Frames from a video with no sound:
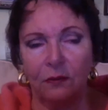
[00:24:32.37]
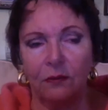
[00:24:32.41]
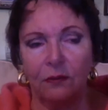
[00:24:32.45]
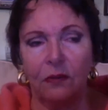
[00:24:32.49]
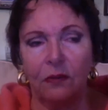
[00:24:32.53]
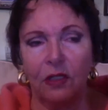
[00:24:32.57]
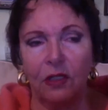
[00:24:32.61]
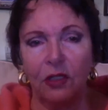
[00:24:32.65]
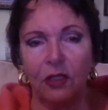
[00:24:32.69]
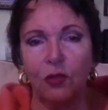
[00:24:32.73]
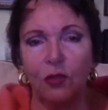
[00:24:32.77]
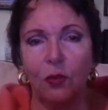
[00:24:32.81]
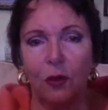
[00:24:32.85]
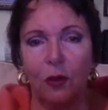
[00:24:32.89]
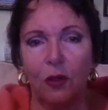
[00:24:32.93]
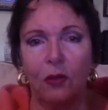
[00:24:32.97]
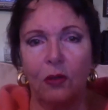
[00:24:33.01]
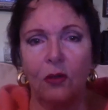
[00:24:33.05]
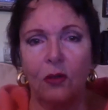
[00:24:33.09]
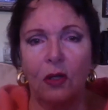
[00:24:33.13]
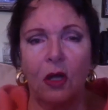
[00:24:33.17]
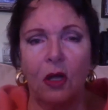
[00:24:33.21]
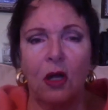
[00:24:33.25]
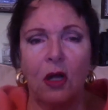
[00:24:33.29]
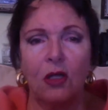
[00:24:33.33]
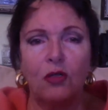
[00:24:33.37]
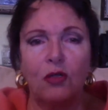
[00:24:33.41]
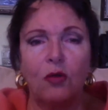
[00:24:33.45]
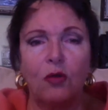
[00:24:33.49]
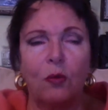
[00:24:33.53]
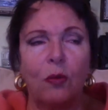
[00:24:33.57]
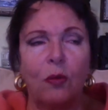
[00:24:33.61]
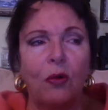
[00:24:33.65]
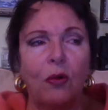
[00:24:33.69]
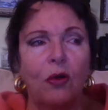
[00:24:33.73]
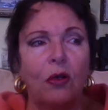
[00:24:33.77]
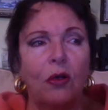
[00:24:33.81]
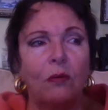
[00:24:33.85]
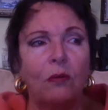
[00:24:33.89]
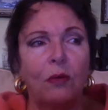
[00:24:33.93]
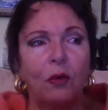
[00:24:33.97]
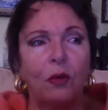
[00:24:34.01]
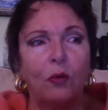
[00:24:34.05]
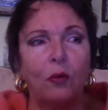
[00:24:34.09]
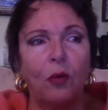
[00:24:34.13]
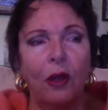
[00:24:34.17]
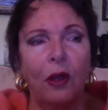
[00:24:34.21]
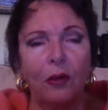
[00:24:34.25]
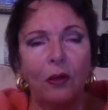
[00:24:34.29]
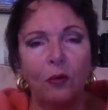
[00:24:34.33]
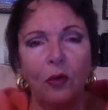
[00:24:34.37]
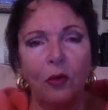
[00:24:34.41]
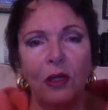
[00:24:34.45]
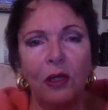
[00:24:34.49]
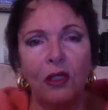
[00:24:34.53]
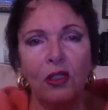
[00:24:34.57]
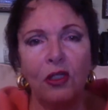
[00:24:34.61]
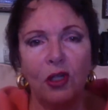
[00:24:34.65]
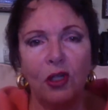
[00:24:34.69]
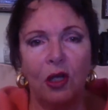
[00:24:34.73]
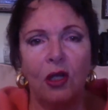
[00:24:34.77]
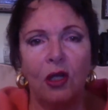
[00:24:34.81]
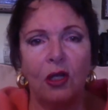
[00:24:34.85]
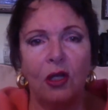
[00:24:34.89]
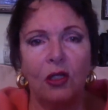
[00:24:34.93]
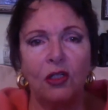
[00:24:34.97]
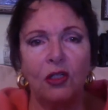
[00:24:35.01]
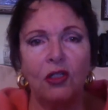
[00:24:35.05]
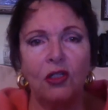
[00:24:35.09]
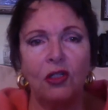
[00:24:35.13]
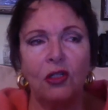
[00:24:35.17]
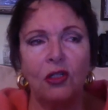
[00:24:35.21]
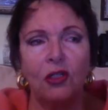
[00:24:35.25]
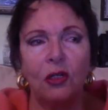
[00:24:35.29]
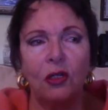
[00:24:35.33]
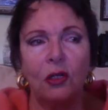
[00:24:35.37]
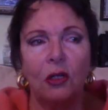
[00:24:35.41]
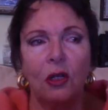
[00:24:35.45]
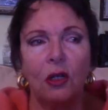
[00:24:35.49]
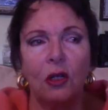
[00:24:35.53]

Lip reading: which we all are to a point, but when we judge,